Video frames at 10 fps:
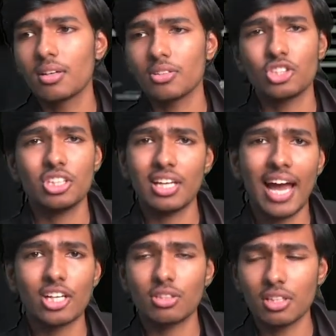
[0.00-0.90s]
she
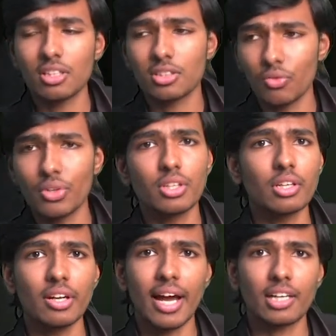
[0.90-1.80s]
actually is a really
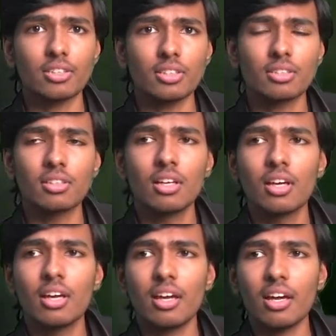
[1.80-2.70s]
good actress.
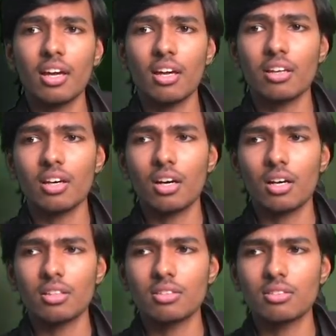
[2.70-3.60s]
And
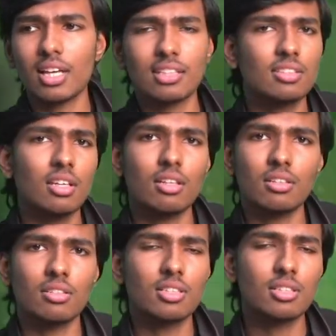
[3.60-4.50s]
that's
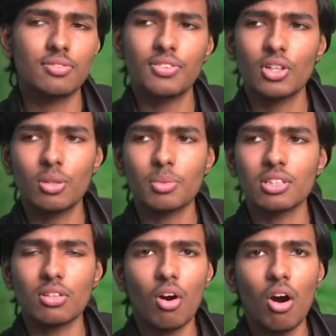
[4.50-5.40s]
it. This film
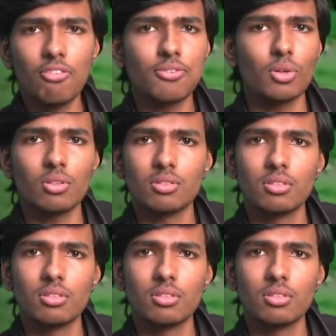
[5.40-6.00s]
is awful.